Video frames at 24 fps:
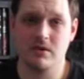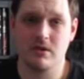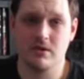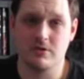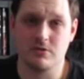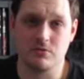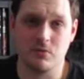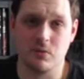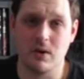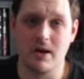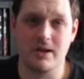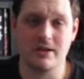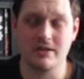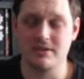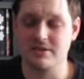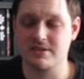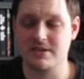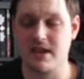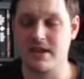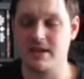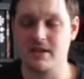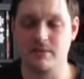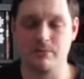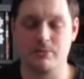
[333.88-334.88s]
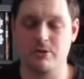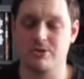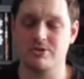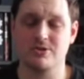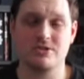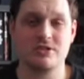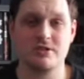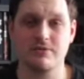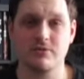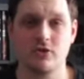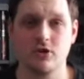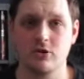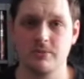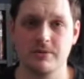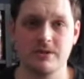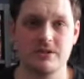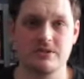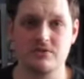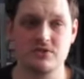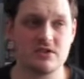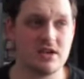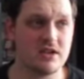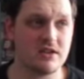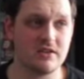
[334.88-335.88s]
as well as getting positive comments
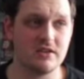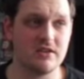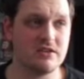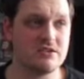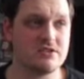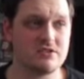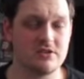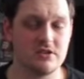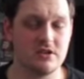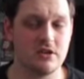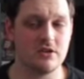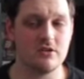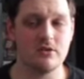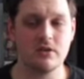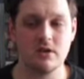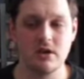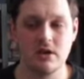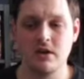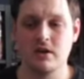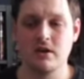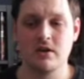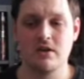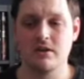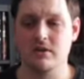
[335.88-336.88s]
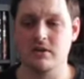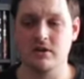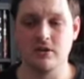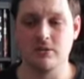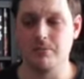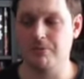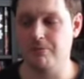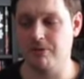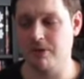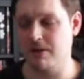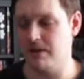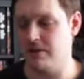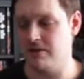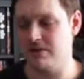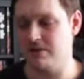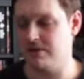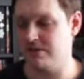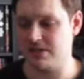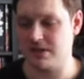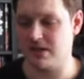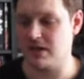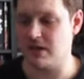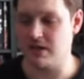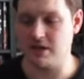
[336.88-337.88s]
and saying these, you know, they look brilliant,
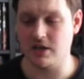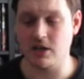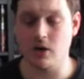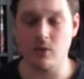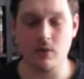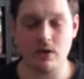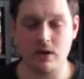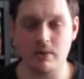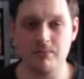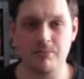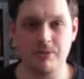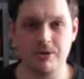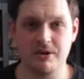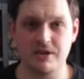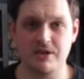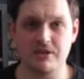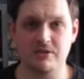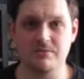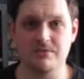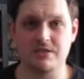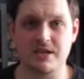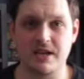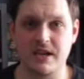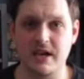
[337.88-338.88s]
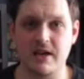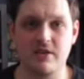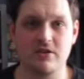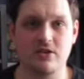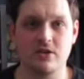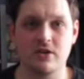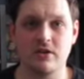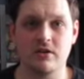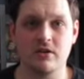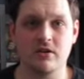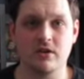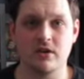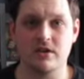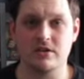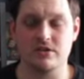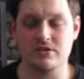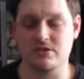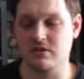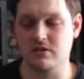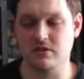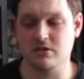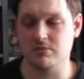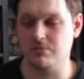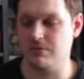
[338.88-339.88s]
things like that. You know, when I'm putting them together, I just
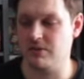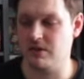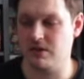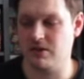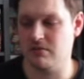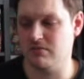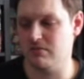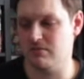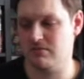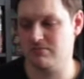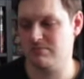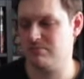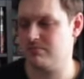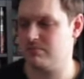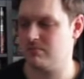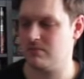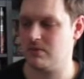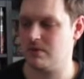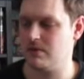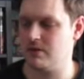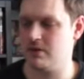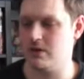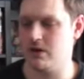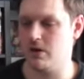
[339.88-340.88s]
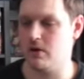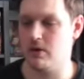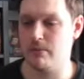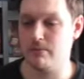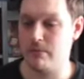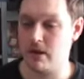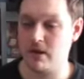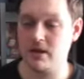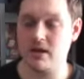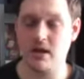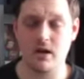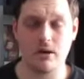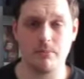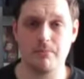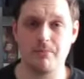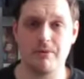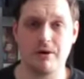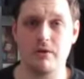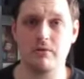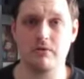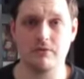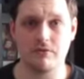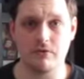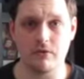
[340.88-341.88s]
look at them and think, well, you know, I'm
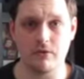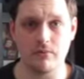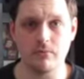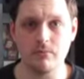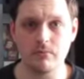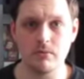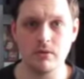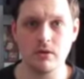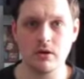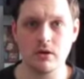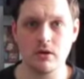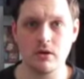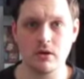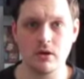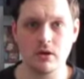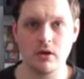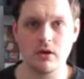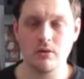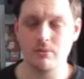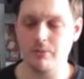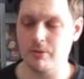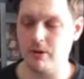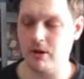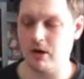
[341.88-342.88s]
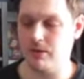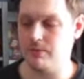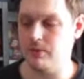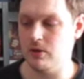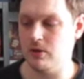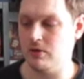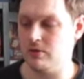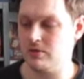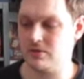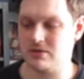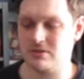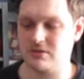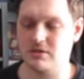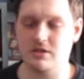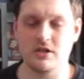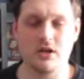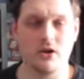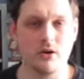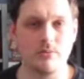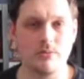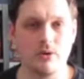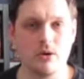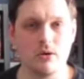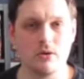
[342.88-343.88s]
proud of them, but I'm not, you know,
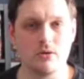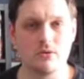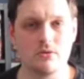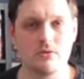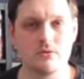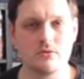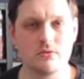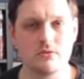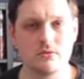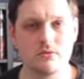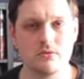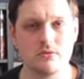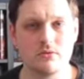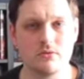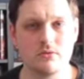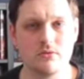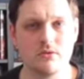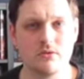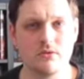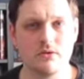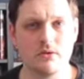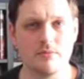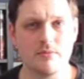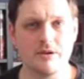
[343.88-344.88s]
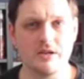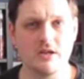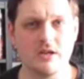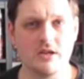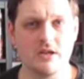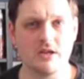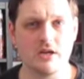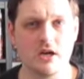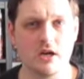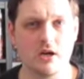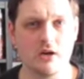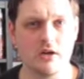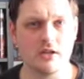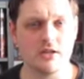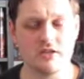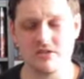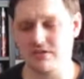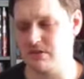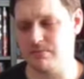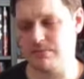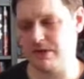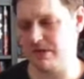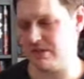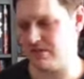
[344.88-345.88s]
I'm not immediately going, this
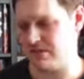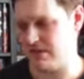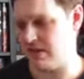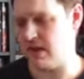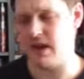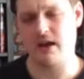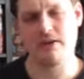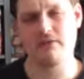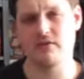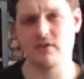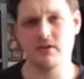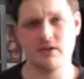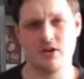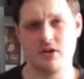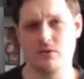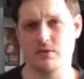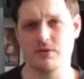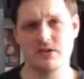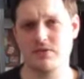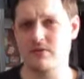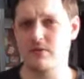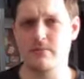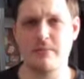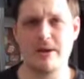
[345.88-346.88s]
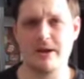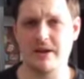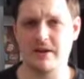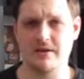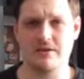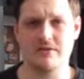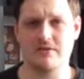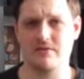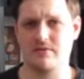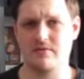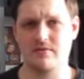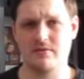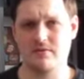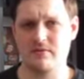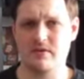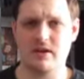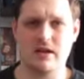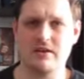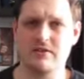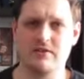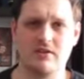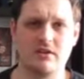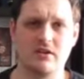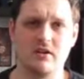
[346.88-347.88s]
is the best thing ever, no one's ever made
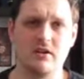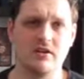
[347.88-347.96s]
anything